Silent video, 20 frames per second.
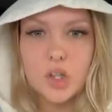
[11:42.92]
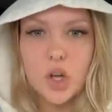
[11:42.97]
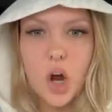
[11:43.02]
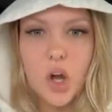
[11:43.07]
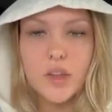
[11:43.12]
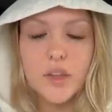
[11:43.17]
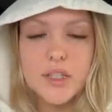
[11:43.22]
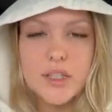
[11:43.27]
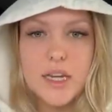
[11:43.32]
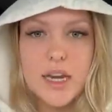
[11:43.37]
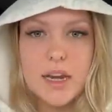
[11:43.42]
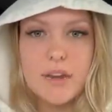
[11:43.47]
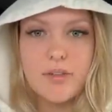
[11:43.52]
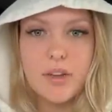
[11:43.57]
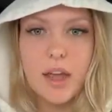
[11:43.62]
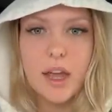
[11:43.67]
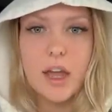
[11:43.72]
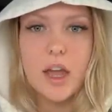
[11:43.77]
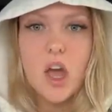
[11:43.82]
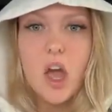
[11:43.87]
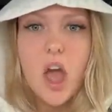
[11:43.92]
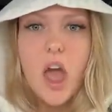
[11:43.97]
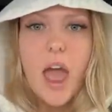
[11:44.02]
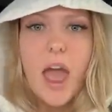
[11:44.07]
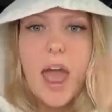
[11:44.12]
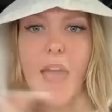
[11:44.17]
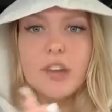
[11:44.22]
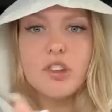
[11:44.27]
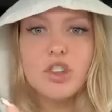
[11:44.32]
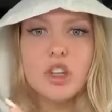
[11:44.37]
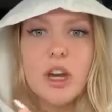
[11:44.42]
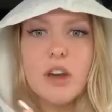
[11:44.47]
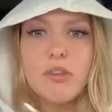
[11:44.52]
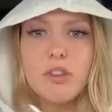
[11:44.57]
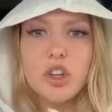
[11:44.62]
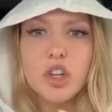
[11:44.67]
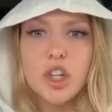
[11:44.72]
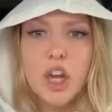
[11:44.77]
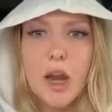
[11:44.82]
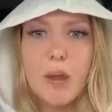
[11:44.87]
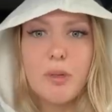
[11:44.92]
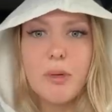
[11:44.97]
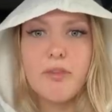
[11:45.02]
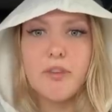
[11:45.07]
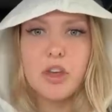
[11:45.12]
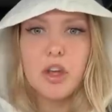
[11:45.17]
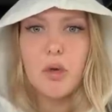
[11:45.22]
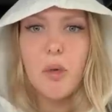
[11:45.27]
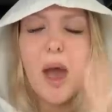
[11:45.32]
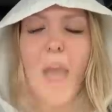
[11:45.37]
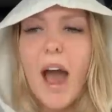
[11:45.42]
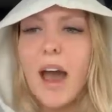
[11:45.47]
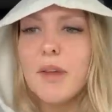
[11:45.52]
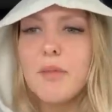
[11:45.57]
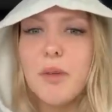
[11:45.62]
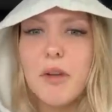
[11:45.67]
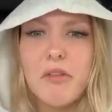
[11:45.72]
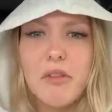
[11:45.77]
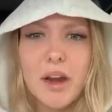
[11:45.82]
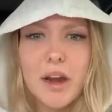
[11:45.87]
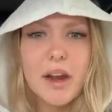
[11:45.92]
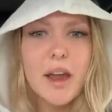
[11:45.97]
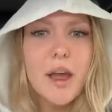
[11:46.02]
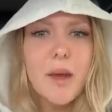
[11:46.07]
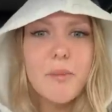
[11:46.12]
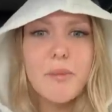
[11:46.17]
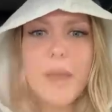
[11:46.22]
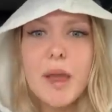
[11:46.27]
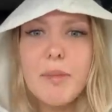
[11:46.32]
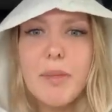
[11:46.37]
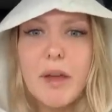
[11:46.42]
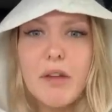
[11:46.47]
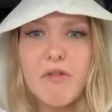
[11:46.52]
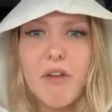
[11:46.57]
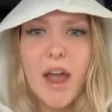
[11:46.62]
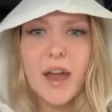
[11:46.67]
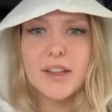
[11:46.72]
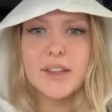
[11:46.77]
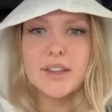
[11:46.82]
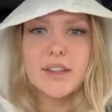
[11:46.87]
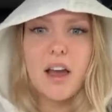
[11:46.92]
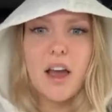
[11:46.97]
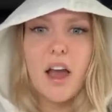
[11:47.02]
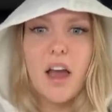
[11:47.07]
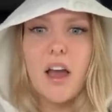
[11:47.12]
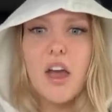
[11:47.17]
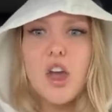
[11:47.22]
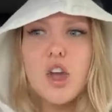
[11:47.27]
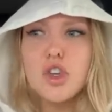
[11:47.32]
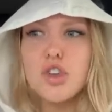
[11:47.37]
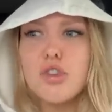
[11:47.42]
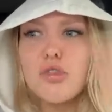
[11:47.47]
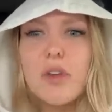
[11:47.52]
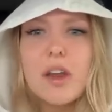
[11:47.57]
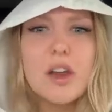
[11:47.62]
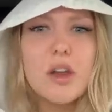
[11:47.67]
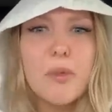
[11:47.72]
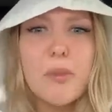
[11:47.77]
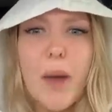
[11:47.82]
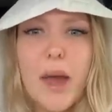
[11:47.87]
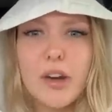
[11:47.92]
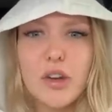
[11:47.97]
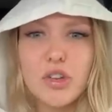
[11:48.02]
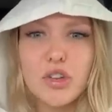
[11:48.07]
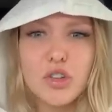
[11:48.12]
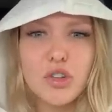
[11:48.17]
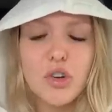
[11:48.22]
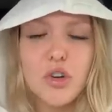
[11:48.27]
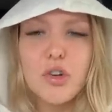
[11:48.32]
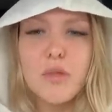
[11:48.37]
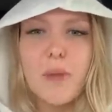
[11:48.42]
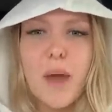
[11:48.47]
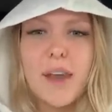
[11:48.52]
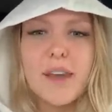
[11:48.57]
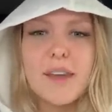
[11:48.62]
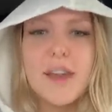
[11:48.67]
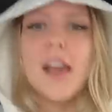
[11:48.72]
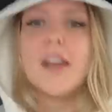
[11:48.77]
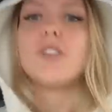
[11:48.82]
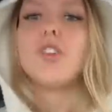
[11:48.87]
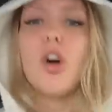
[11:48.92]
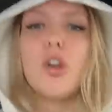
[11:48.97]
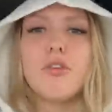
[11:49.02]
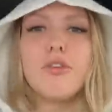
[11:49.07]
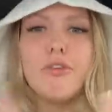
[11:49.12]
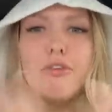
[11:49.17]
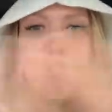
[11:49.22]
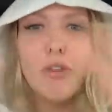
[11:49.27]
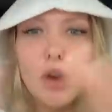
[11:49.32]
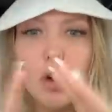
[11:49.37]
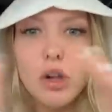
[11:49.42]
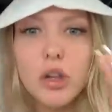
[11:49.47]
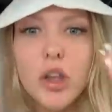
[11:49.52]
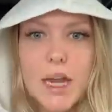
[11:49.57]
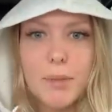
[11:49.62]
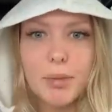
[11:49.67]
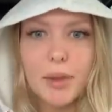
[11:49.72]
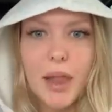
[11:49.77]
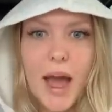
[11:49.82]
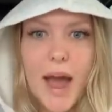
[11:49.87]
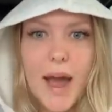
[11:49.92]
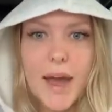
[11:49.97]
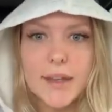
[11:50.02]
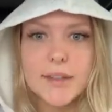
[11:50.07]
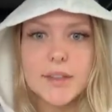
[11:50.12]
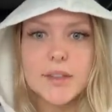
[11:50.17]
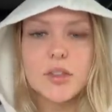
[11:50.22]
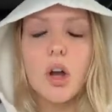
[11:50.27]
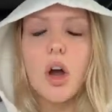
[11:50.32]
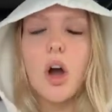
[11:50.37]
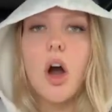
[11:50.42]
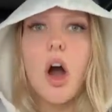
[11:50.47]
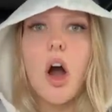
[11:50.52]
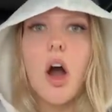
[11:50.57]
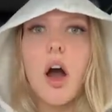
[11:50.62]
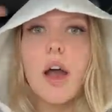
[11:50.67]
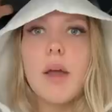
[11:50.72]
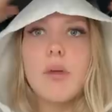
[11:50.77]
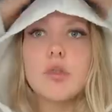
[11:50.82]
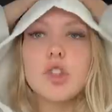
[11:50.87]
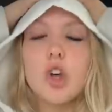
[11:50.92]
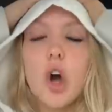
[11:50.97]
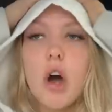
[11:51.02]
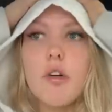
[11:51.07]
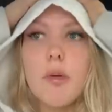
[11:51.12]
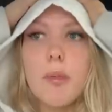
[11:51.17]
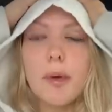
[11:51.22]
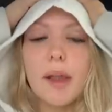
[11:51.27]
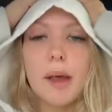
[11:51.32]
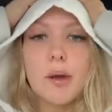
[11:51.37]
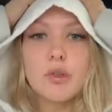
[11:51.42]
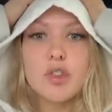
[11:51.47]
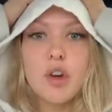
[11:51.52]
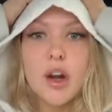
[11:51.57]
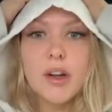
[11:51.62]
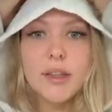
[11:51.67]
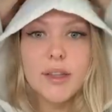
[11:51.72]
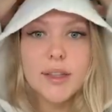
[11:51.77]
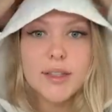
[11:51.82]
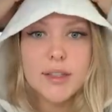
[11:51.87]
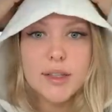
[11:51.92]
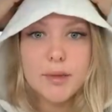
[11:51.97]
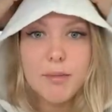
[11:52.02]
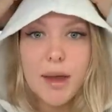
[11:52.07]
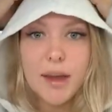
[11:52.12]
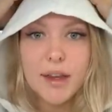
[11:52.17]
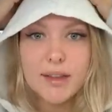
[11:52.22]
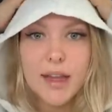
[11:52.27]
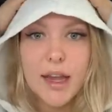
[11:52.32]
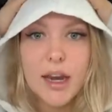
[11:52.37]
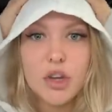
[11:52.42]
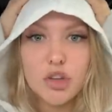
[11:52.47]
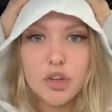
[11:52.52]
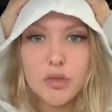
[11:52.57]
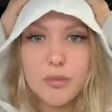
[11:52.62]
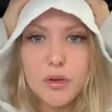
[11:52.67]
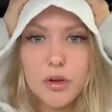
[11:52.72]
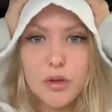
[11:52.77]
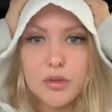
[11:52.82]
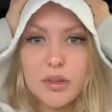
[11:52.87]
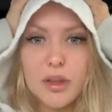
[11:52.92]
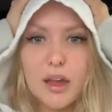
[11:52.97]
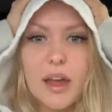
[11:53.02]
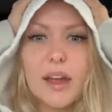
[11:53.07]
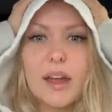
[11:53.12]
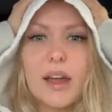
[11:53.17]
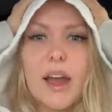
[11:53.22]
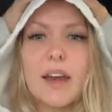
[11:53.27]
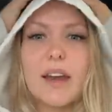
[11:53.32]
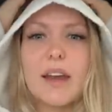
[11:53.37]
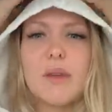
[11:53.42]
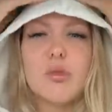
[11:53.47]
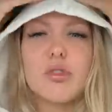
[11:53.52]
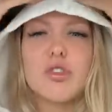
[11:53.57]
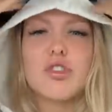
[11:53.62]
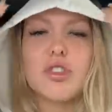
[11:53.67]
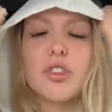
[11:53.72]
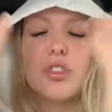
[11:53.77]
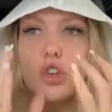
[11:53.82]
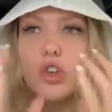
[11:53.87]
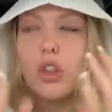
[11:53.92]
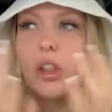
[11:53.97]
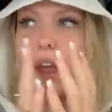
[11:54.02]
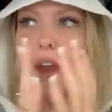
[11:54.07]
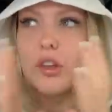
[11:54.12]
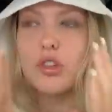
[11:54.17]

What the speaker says: on the TV. Ed Sheeran, Shape of You, Anne-Marie, BB Rexha, Treat You Better, Shawn Mendes on full blast. Oh, it was horrible. I was trying to listen to meditation music and it was just like